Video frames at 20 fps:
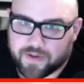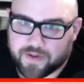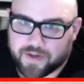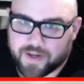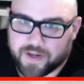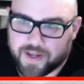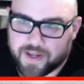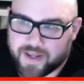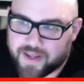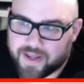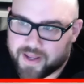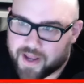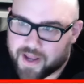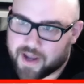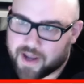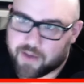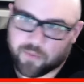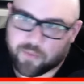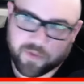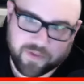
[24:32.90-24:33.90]

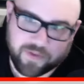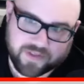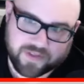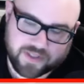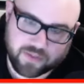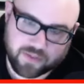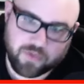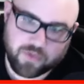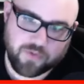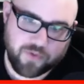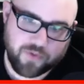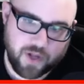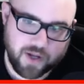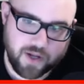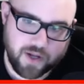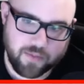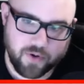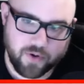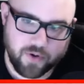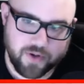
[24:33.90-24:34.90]
yeah, with some new
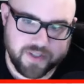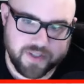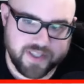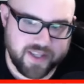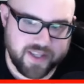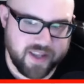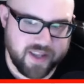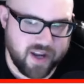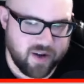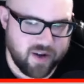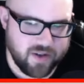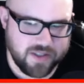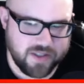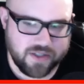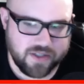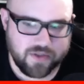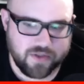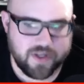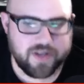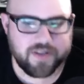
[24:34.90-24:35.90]
Falcon products. And they
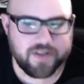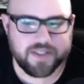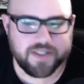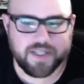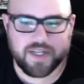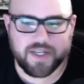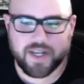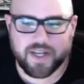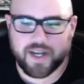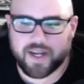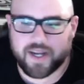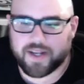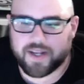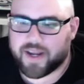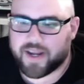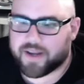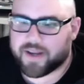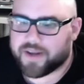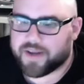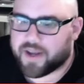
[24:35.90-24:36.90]
also, did you see
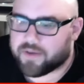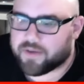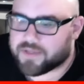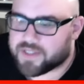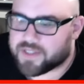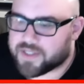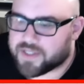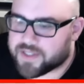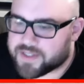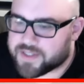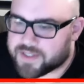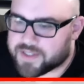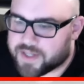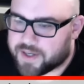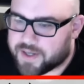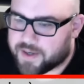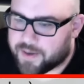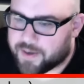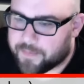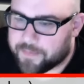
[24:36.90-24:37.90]
they announced this
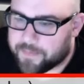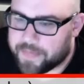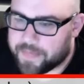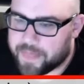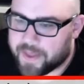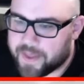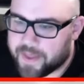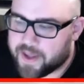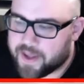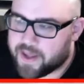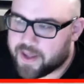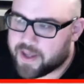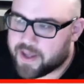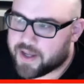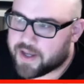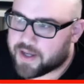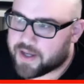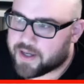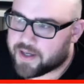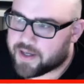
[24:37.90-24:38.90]

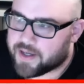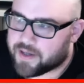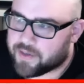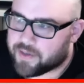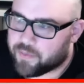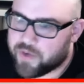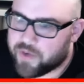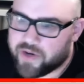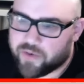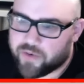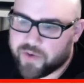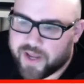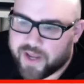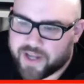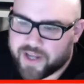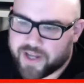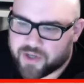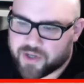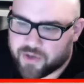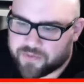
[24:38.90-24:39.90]

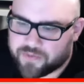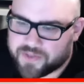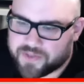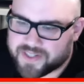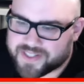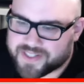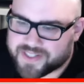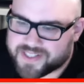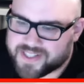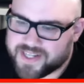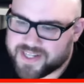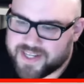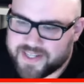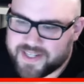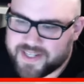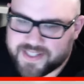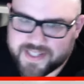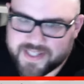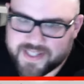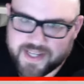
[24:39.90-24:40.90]
recreation of the
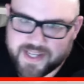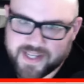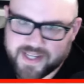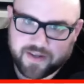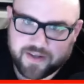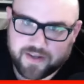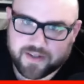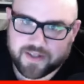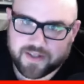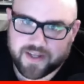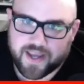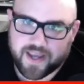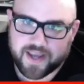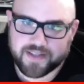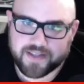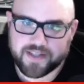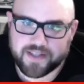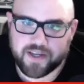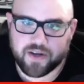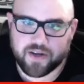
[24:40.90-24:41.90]
ZZ
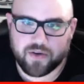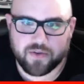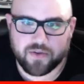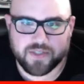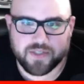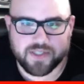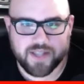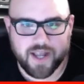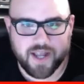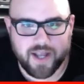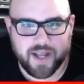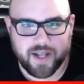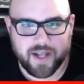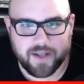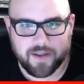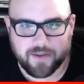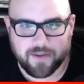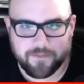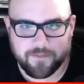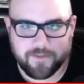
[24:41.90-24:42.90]
Casio
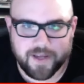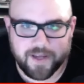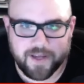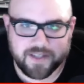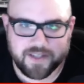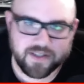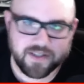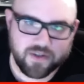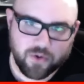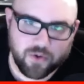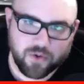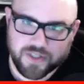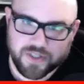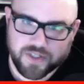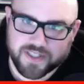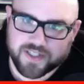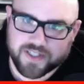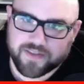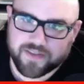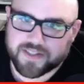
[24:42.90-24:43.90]
style face distortion
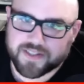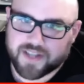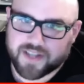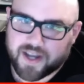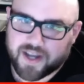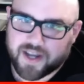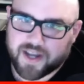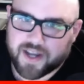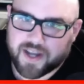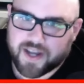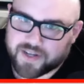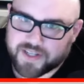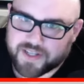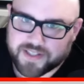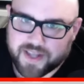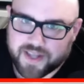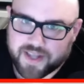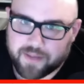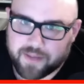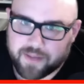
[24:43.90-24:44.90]
synthesizer? They
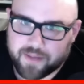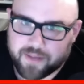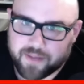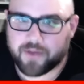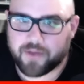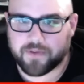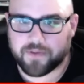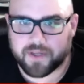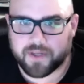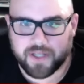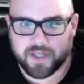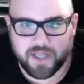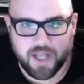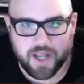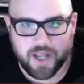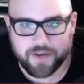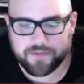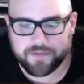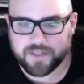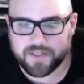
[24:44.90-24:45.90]
sampled off a
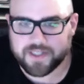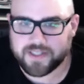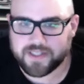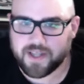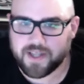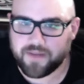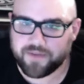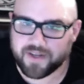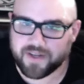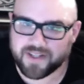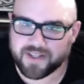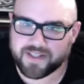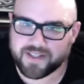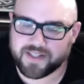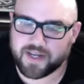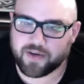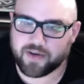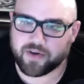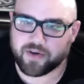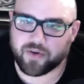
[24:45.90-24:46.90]
lot of this stuff and it
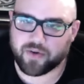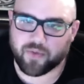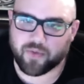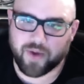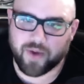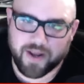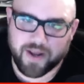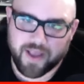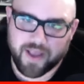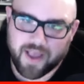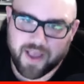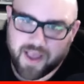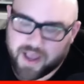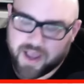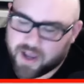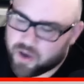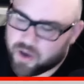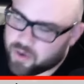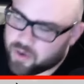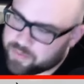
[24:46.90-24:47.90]
sounded great.
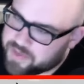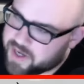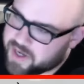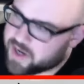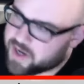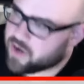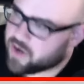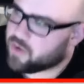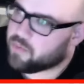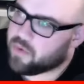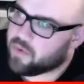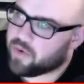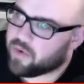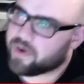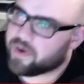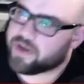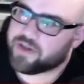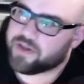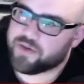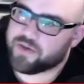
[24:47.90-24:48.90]
I hope they go more
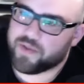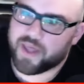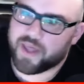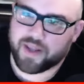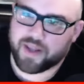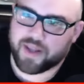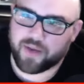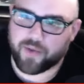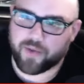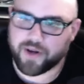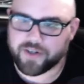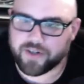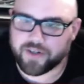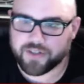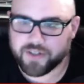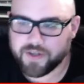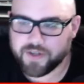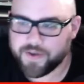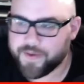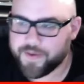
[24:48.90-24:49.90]
into that
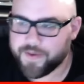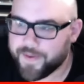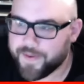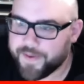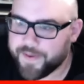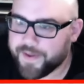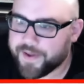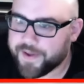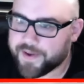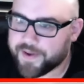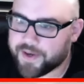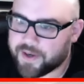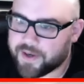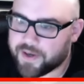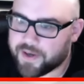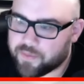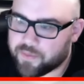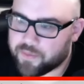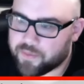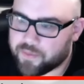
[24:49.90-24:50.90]
direction
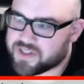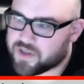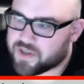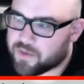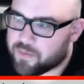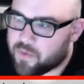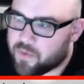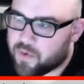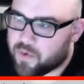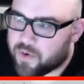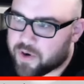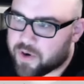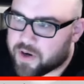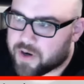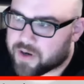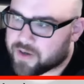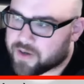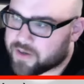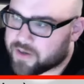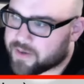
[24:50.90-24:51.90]
with some
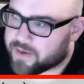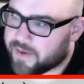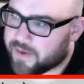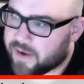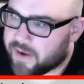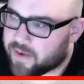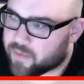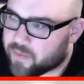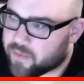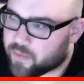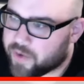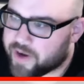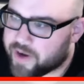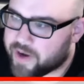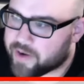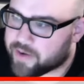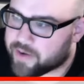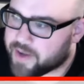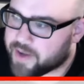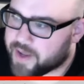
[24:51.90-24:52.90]
more
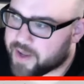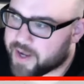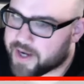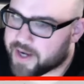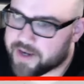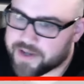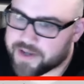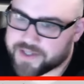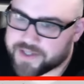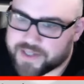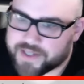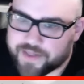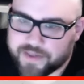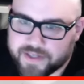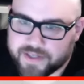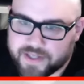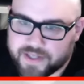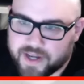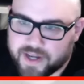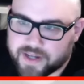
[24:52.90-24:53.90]
rare 80
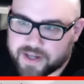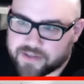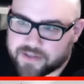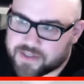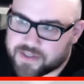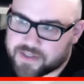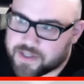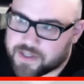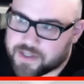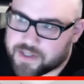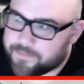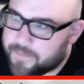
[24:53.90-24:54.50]
synthesizer stuff.